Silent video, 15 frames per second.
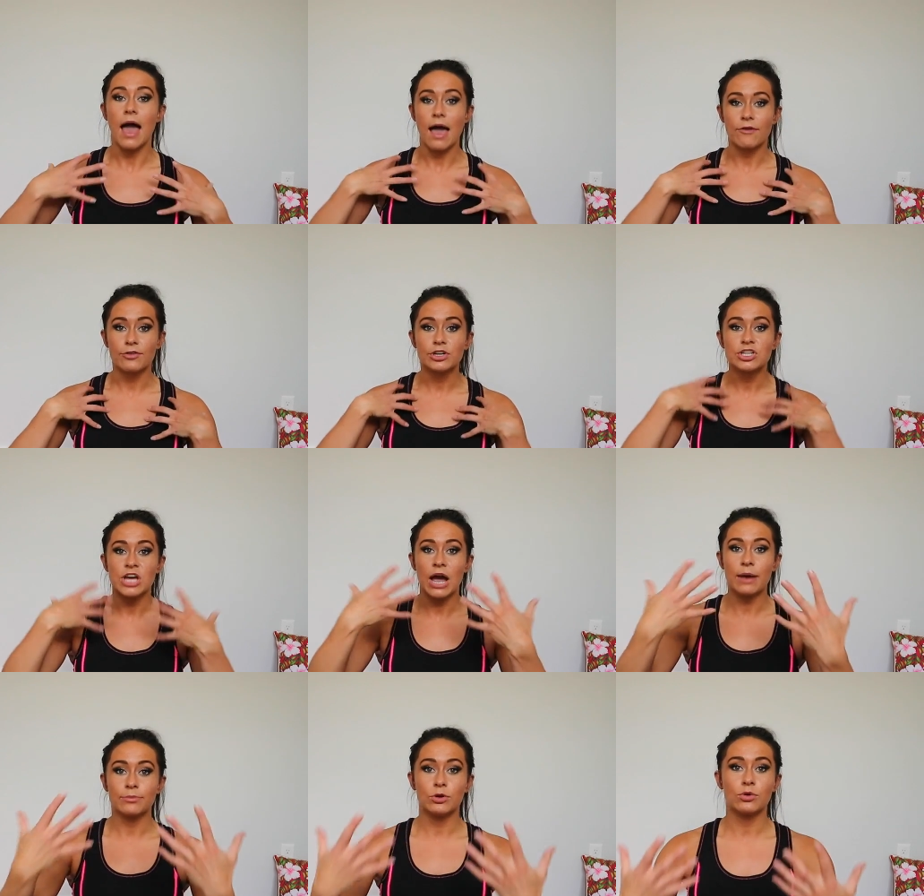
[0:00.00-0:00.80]
Every
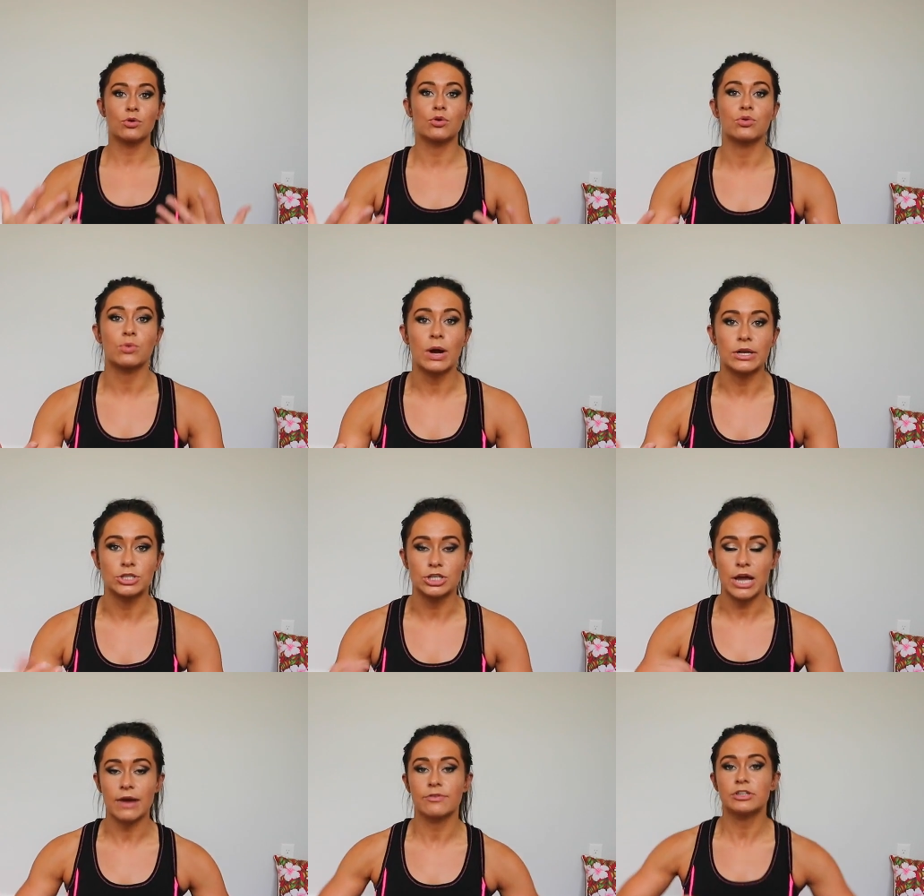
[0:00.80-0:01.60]
time you
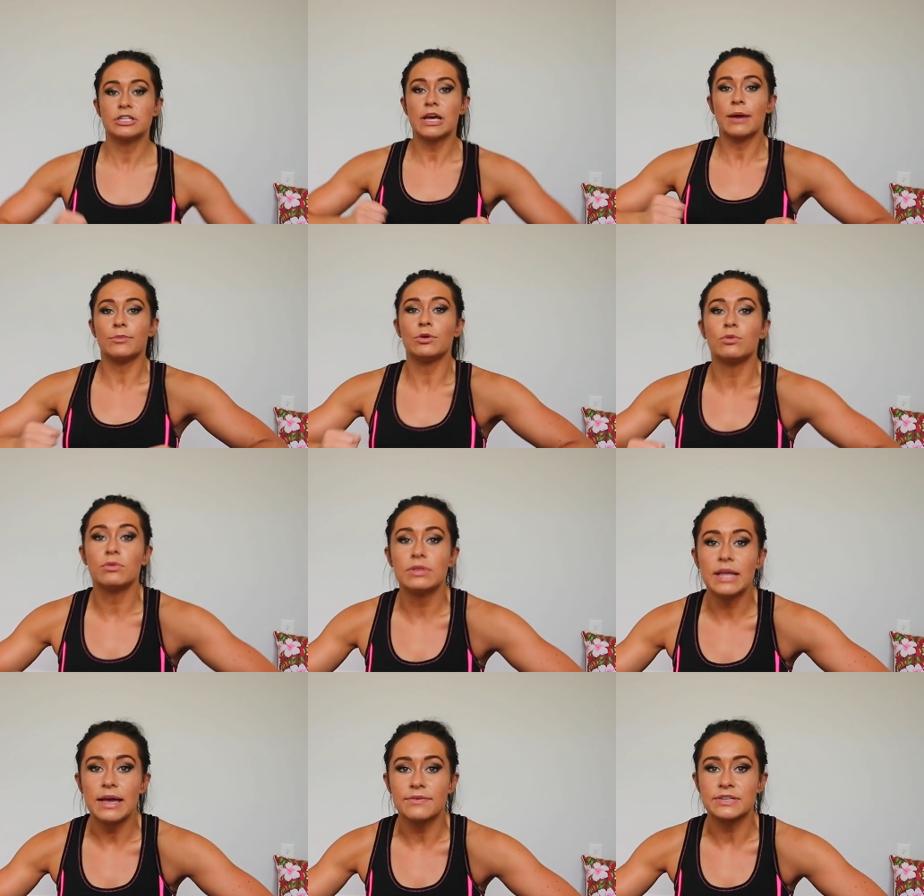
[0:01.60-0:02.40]
crunch, every time you
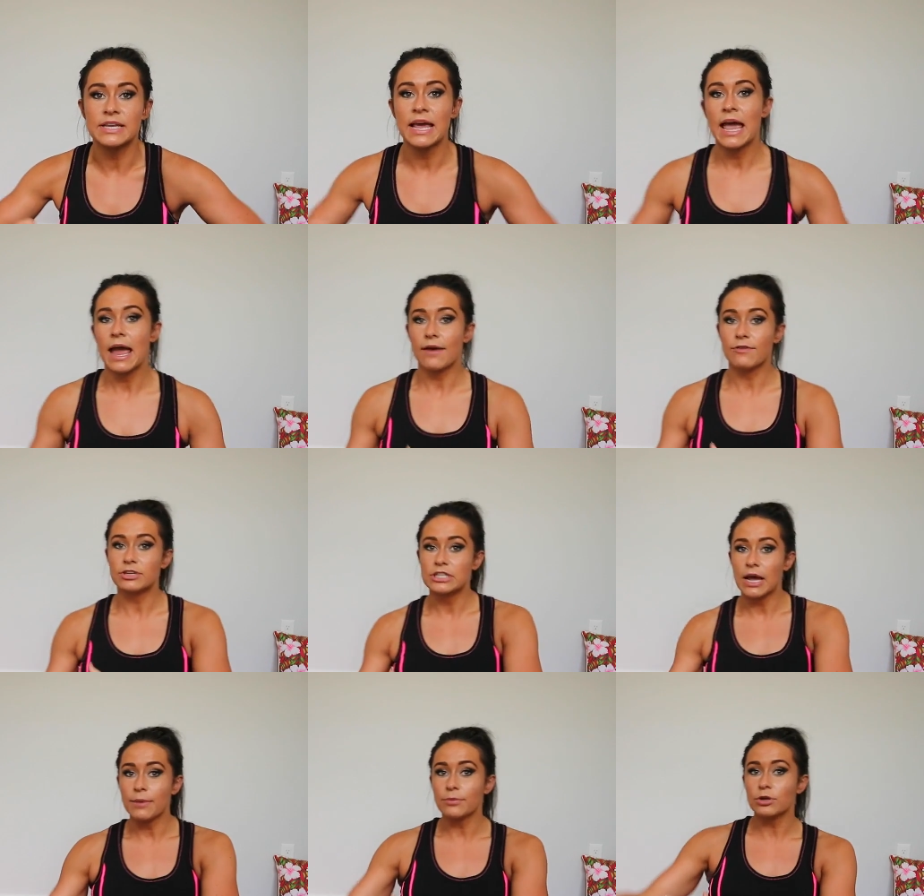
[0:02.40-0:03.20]
lift,
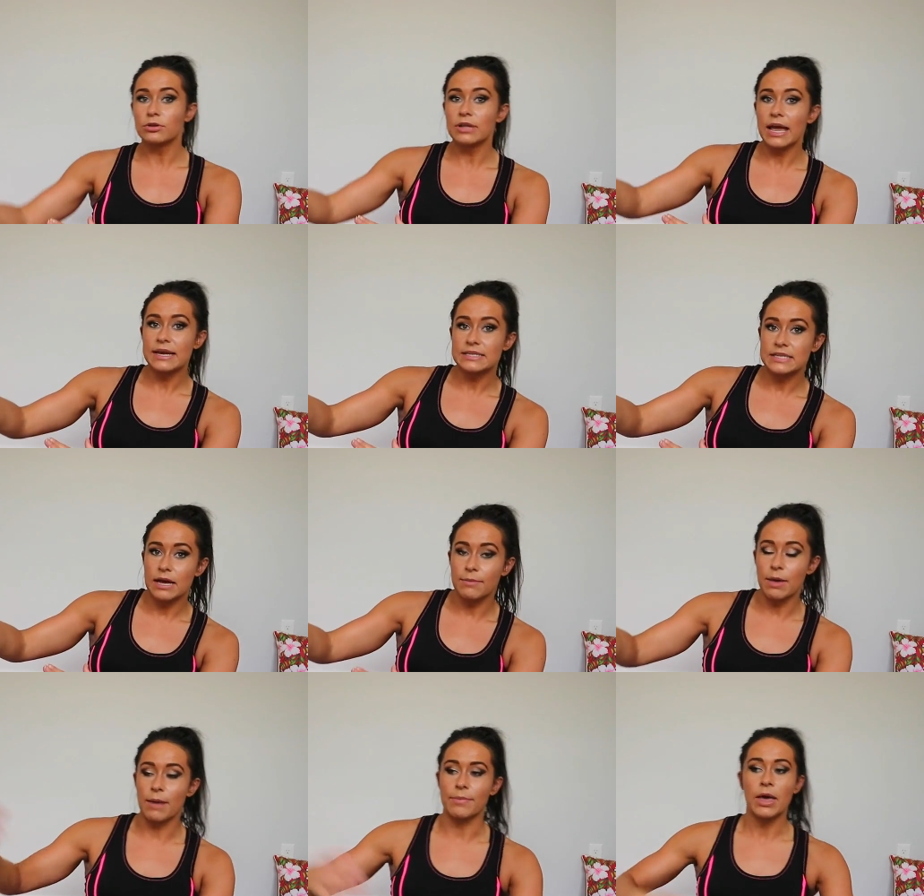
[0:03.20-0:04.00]
every time your legs
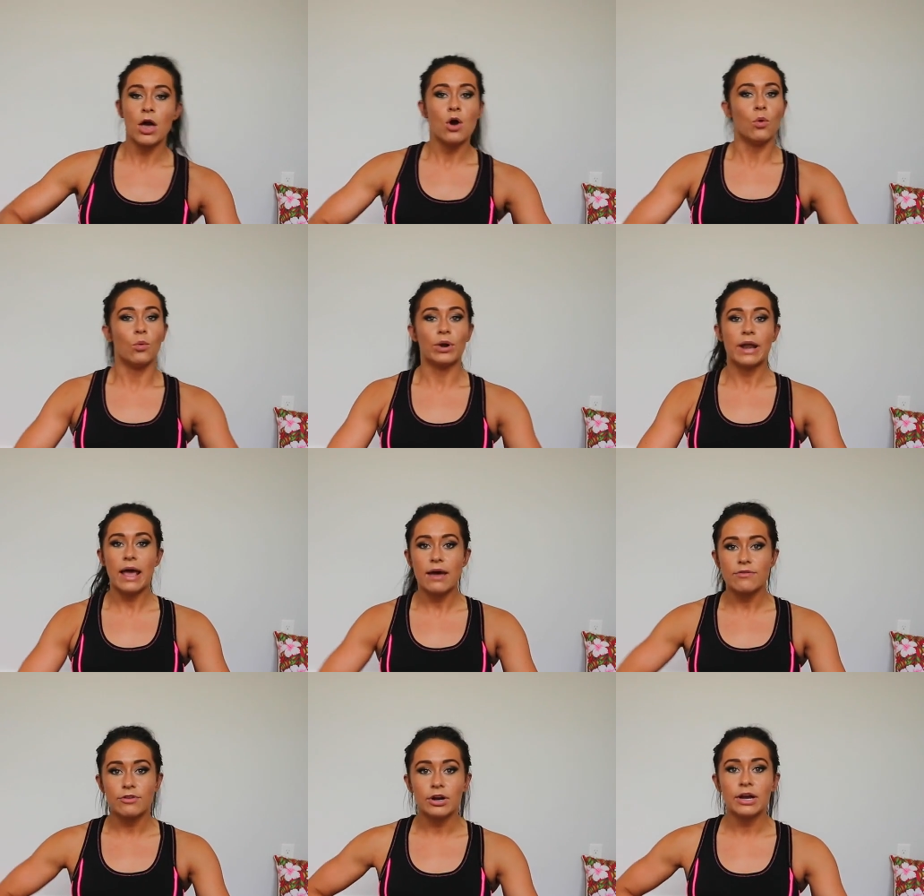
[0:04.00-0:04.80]
come up,
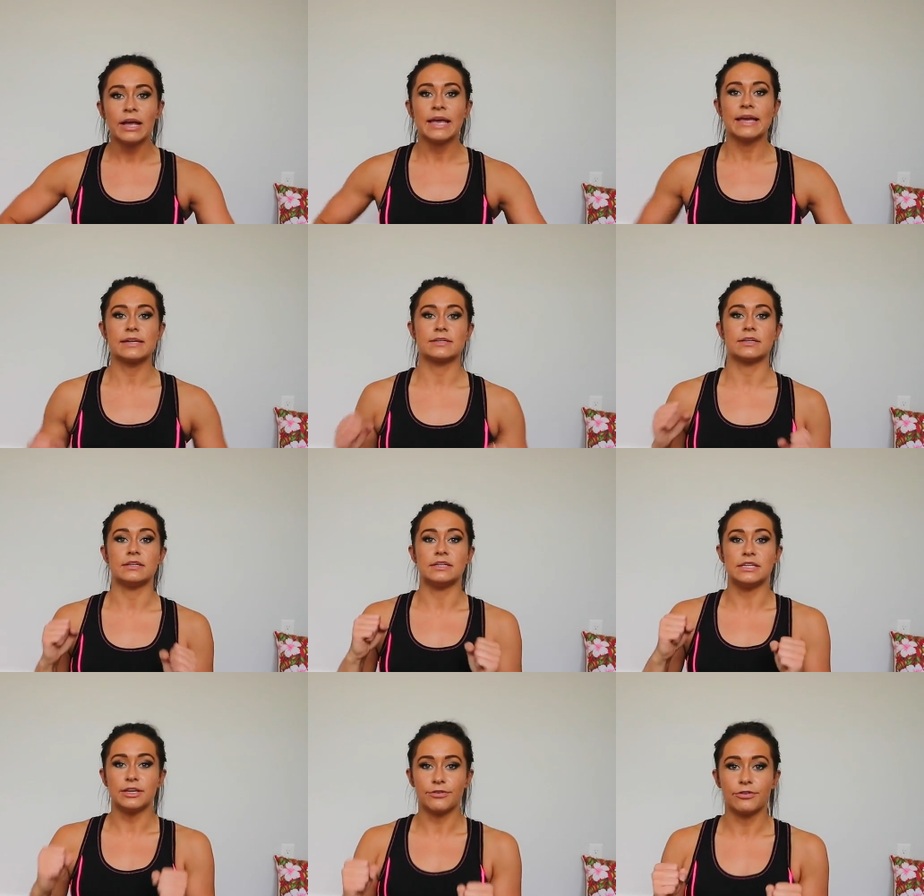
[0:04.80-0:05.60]
whatever is
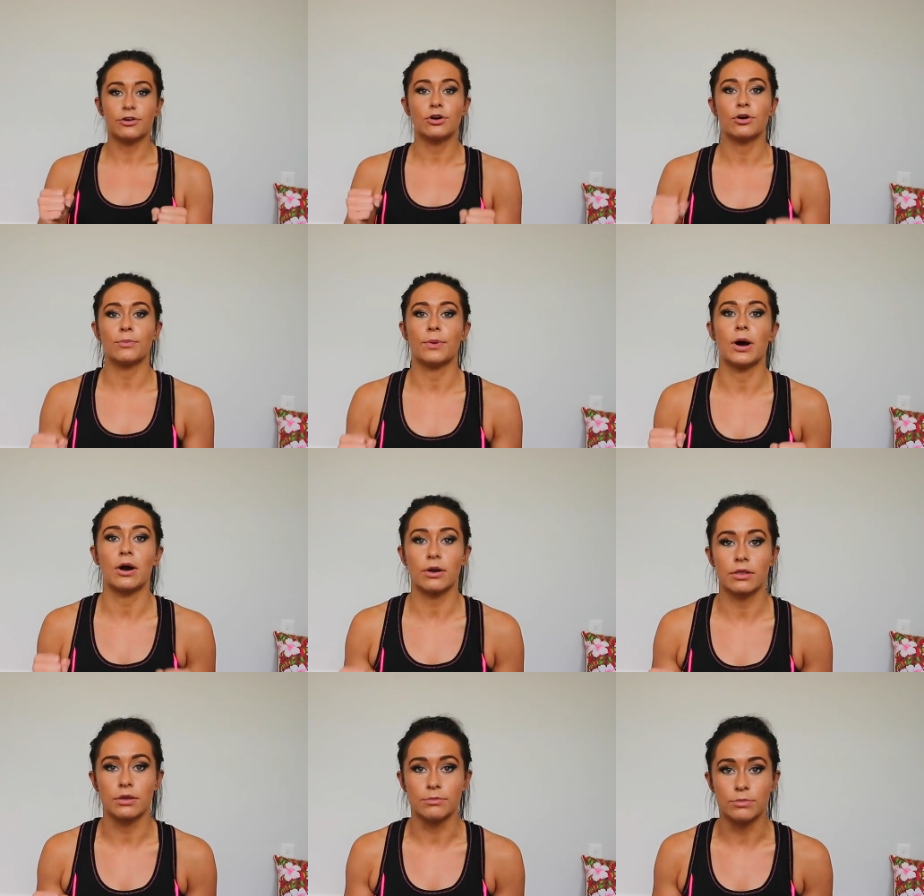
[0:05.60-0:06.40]
the difficult
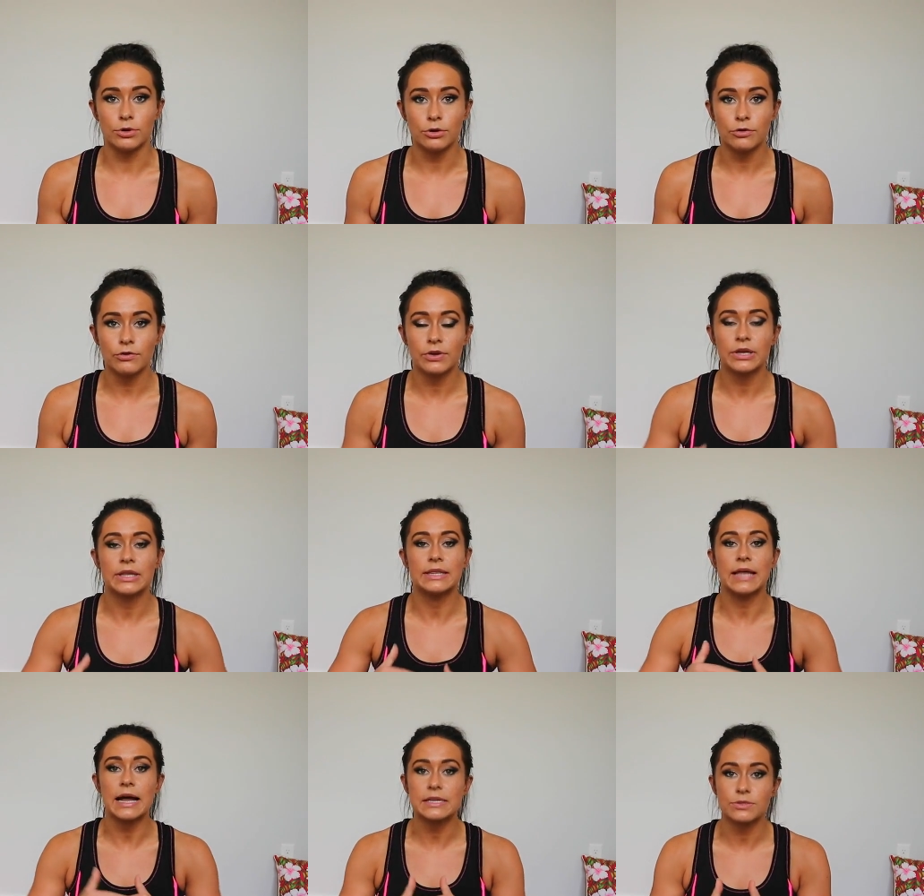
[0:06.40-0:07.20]
part of the move,
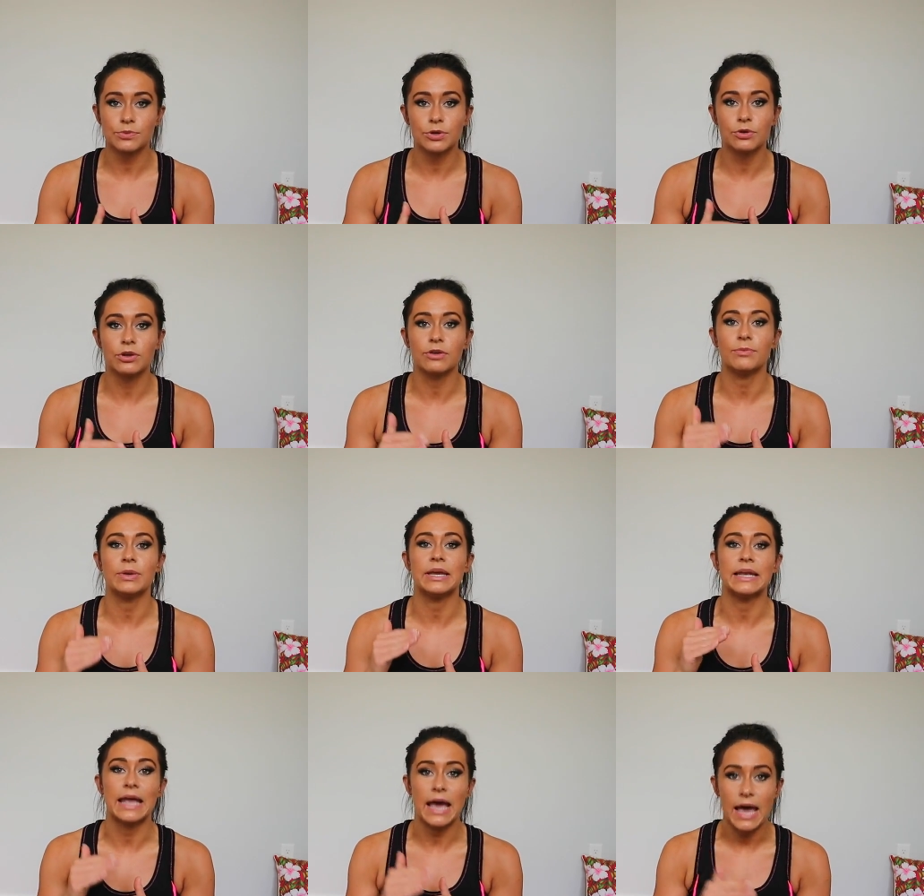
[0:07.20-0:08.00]
that's when you give
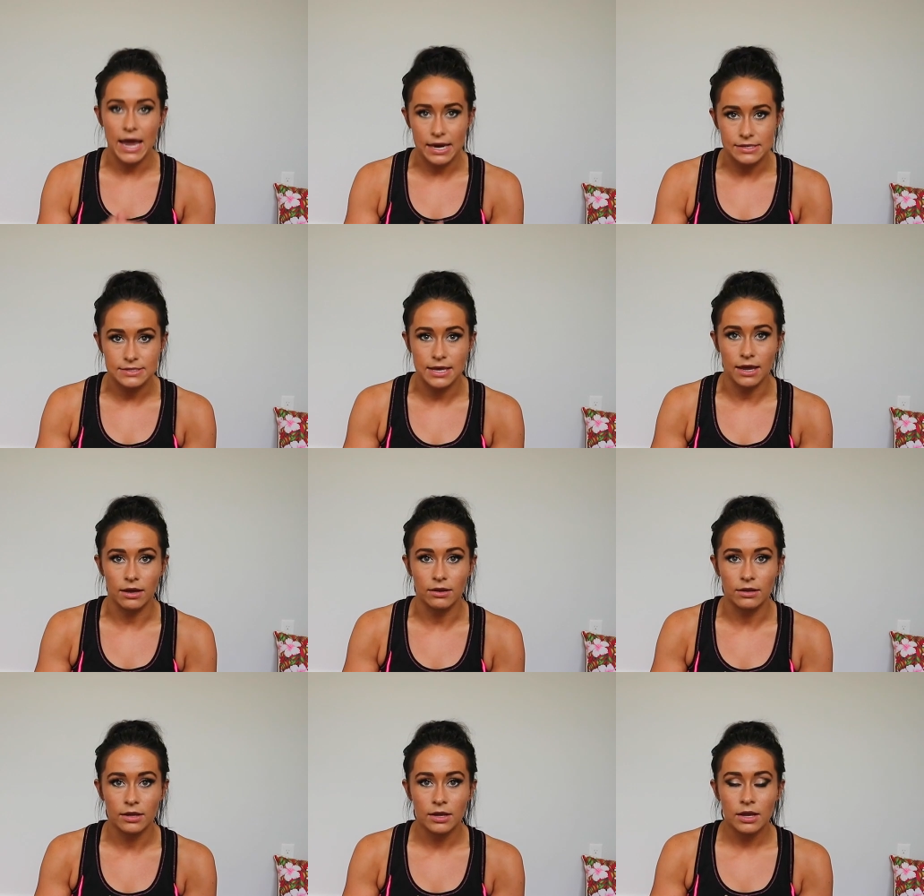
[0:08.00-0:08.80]
me an exhale.